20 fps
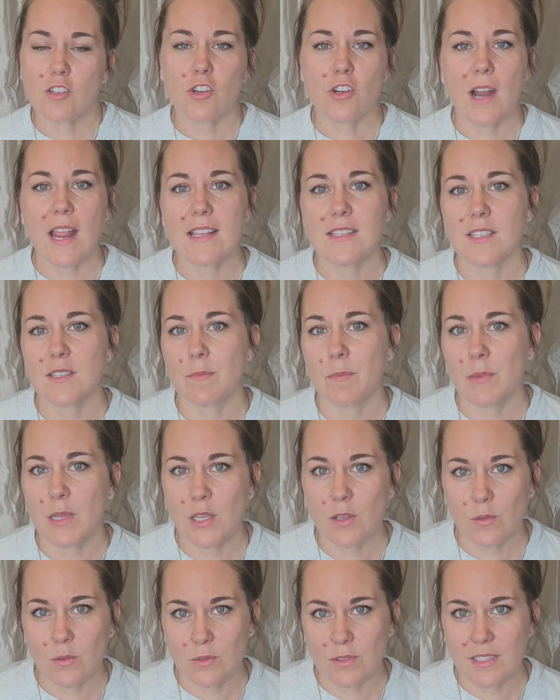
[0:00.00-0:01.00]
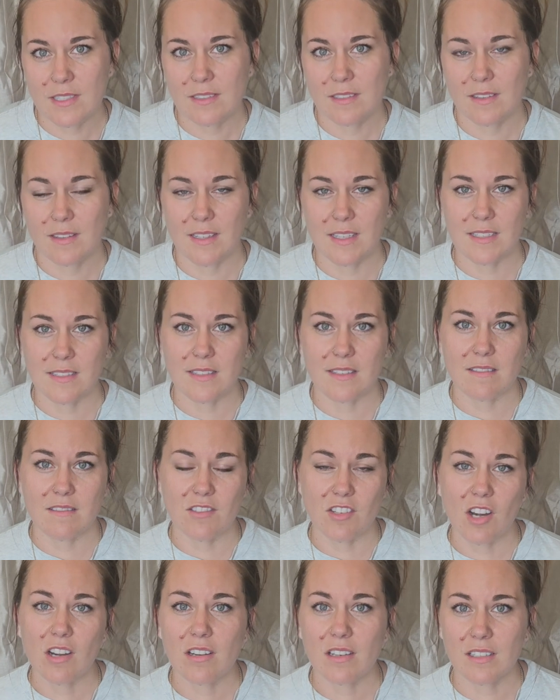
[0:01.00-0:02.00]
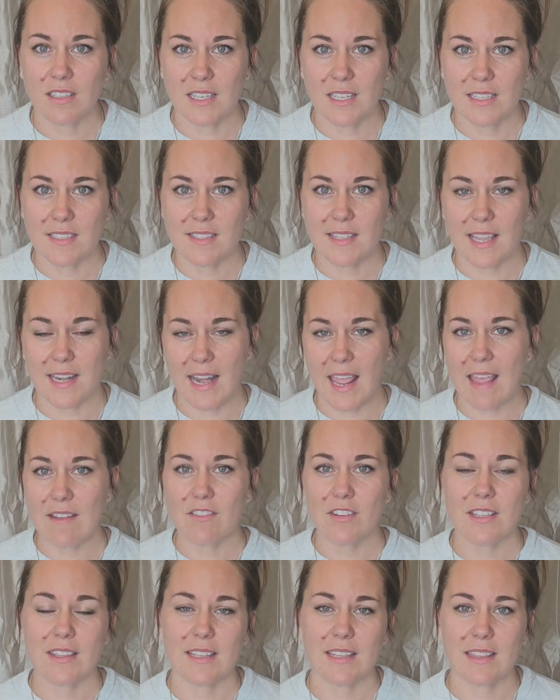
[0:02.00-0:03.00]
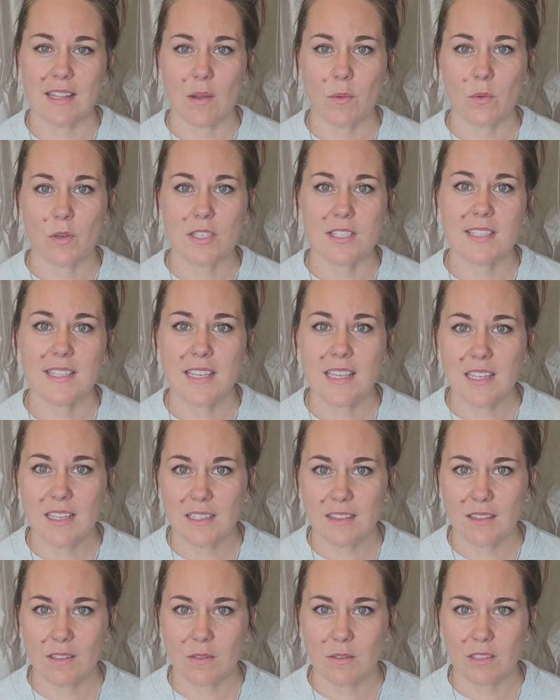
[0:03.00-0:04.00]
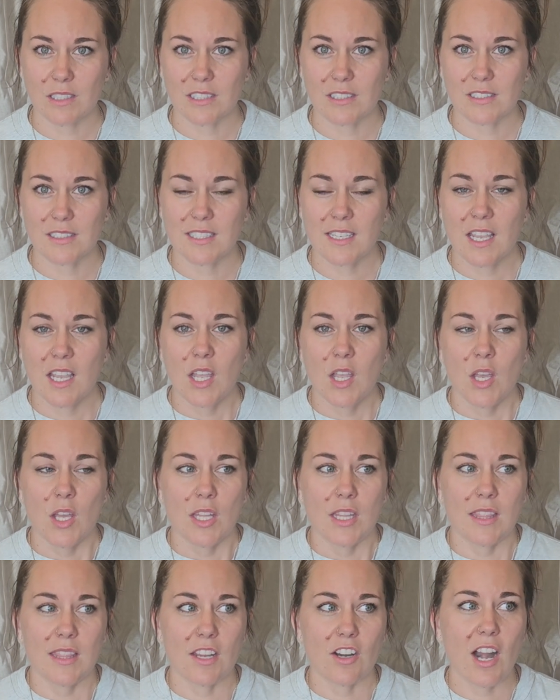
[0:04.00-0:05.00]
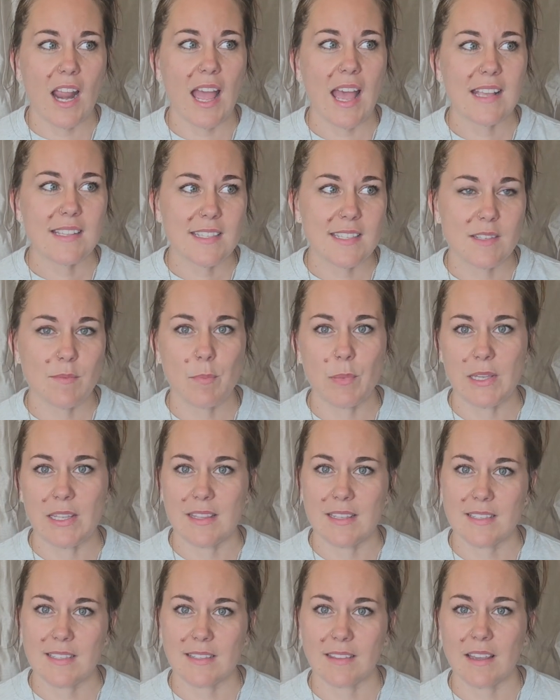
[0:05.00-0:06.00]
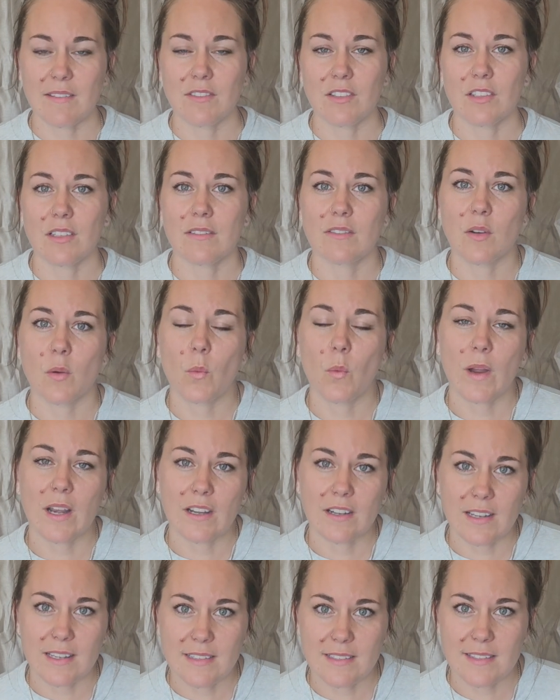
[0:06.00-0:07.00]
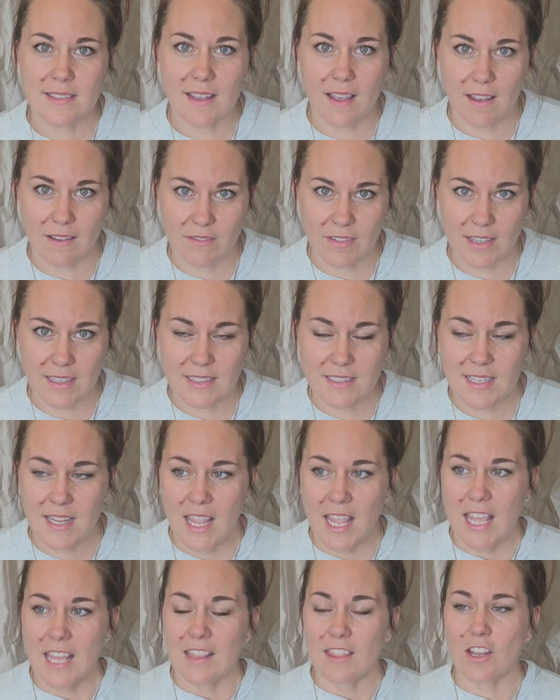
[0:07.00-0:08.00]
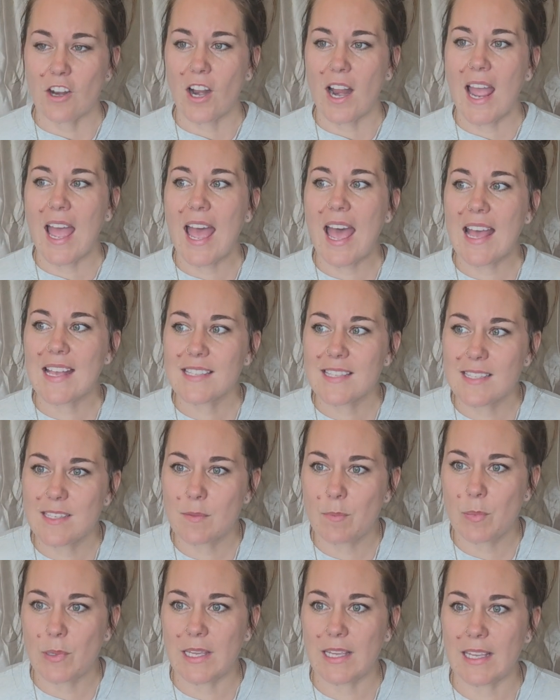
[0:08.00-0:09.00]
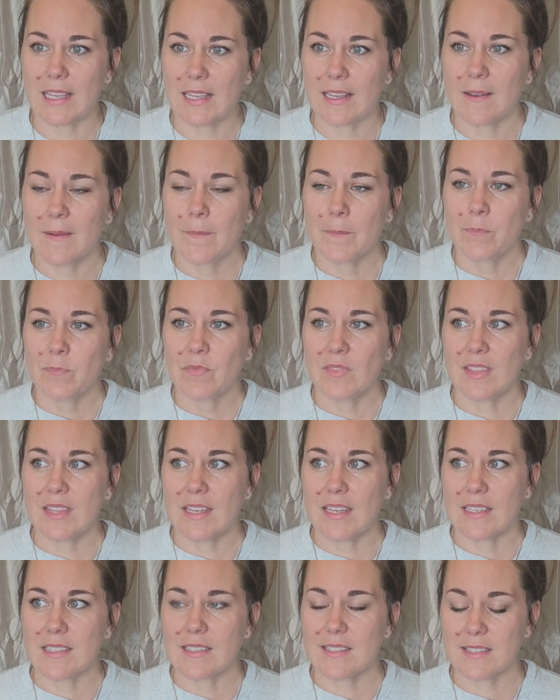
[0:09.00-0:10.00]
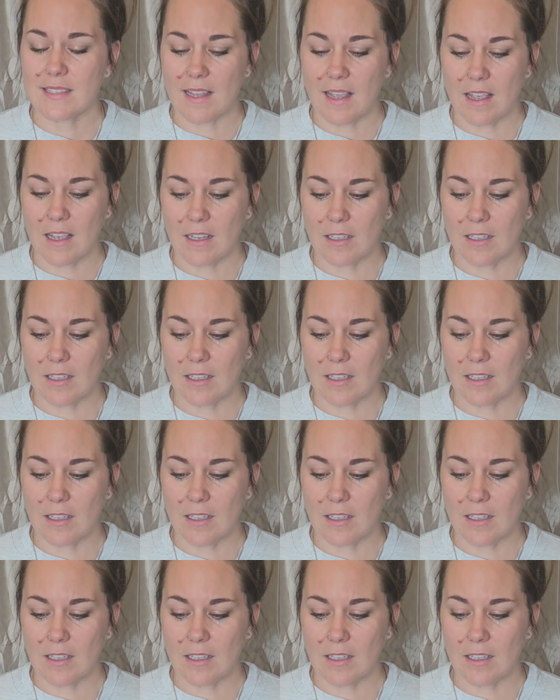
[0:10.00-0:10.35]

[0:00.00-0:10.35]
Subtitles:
transmute this darkness and everything that we're seeing in the world, there has to be this level of awareness of it. There has to be this